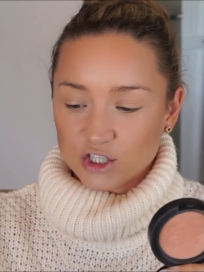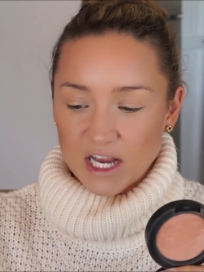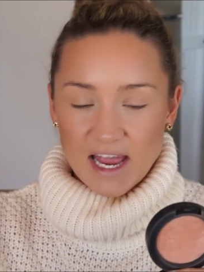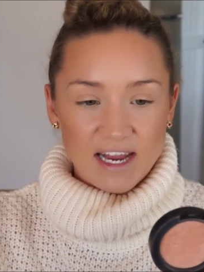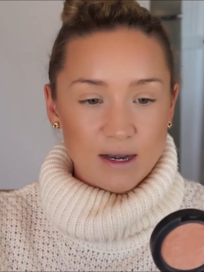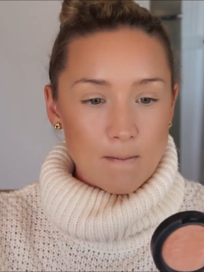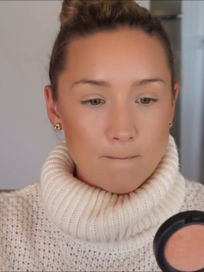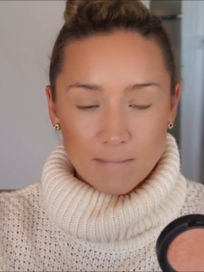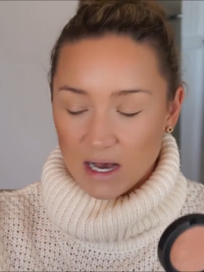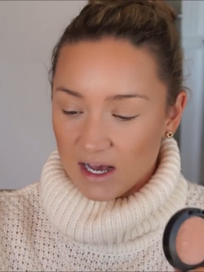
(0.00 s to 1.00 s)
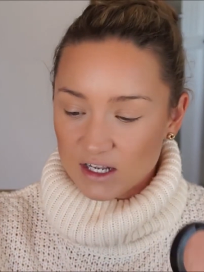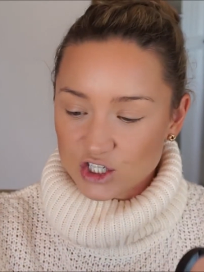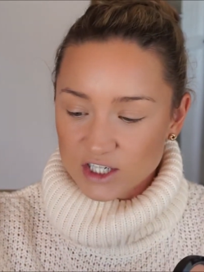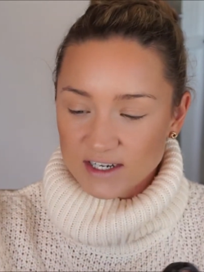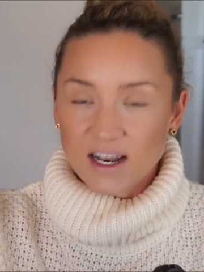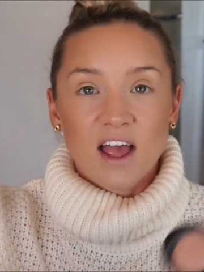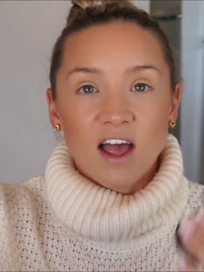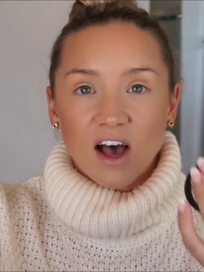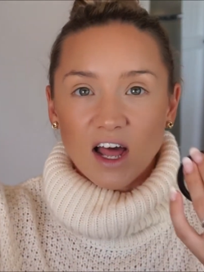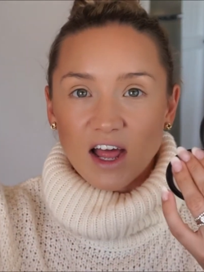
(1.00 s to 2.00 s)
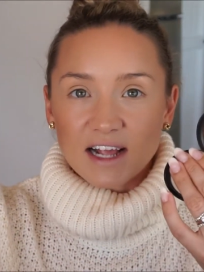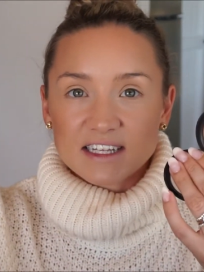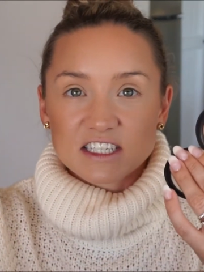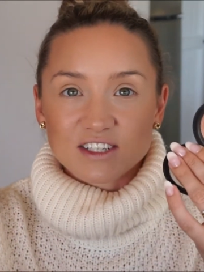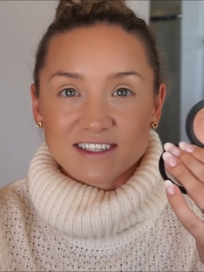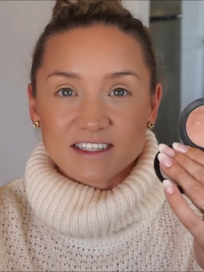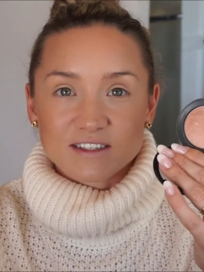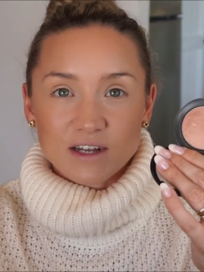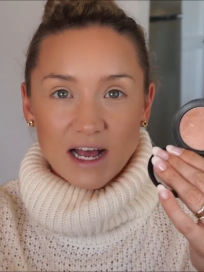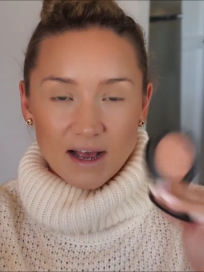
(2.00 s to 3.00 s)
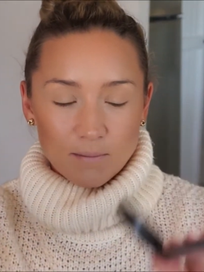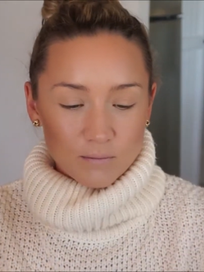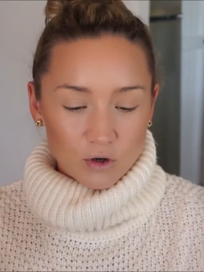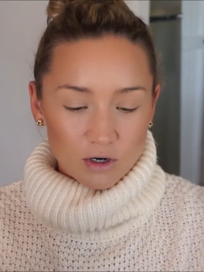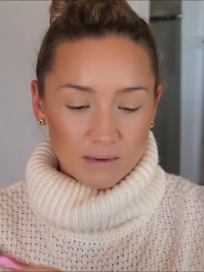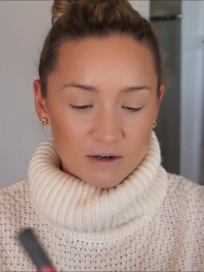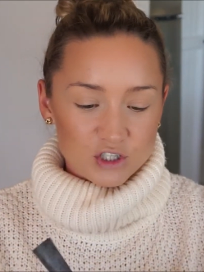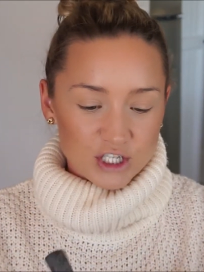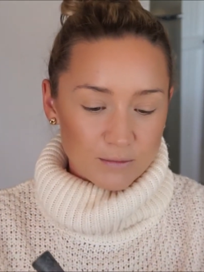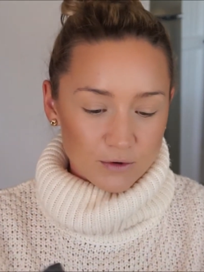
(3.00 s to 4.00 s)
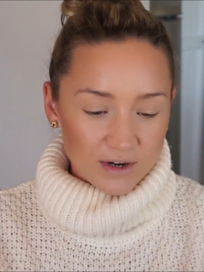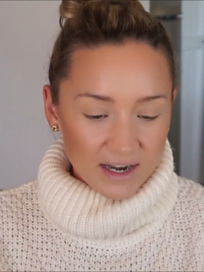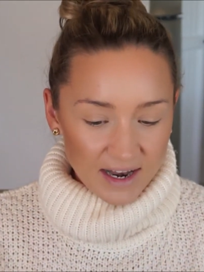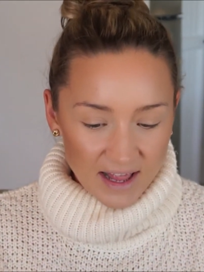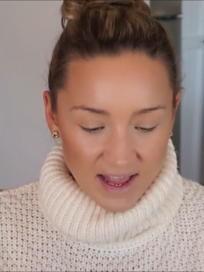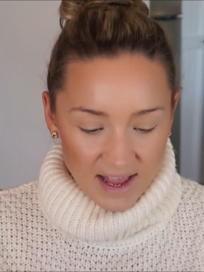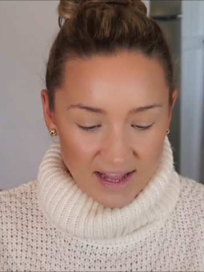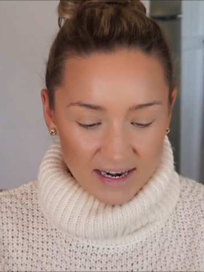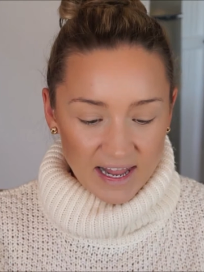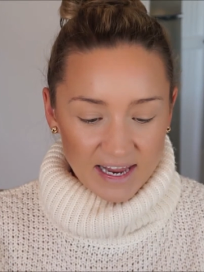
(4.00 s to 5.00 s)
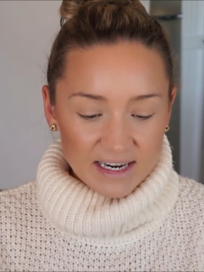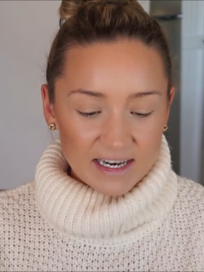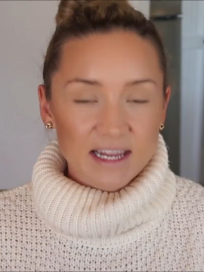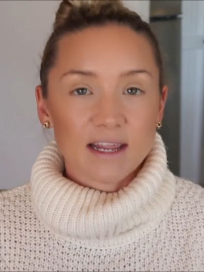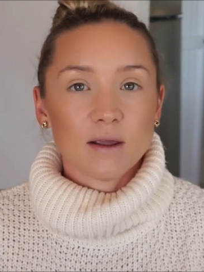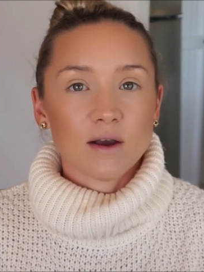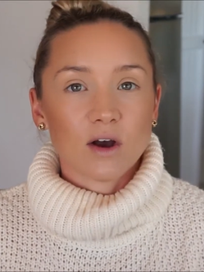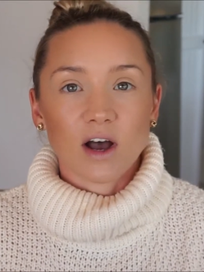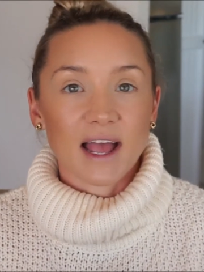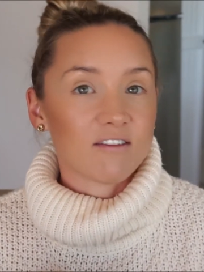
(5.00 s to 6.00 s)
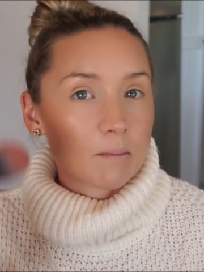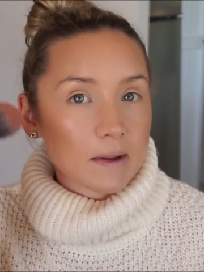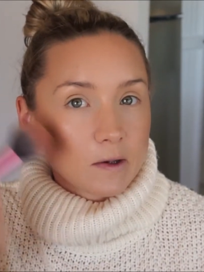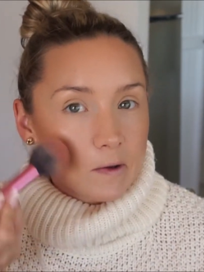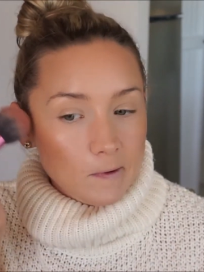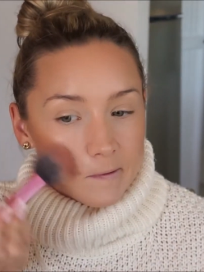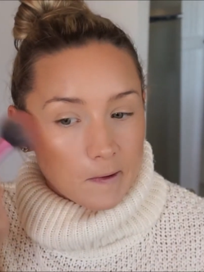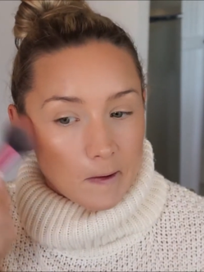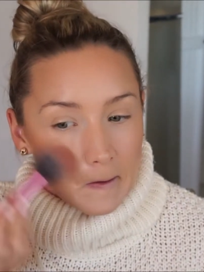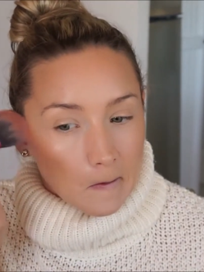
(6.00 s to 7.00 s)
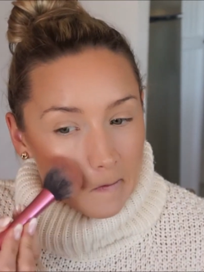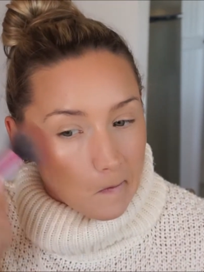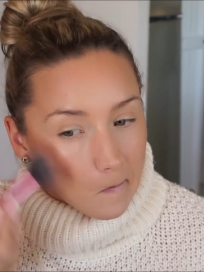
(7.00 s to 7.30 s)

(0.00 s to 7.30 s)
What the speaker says: shade Margin. I like this because it's got a bit of shimmer in it. And lately I haven't been using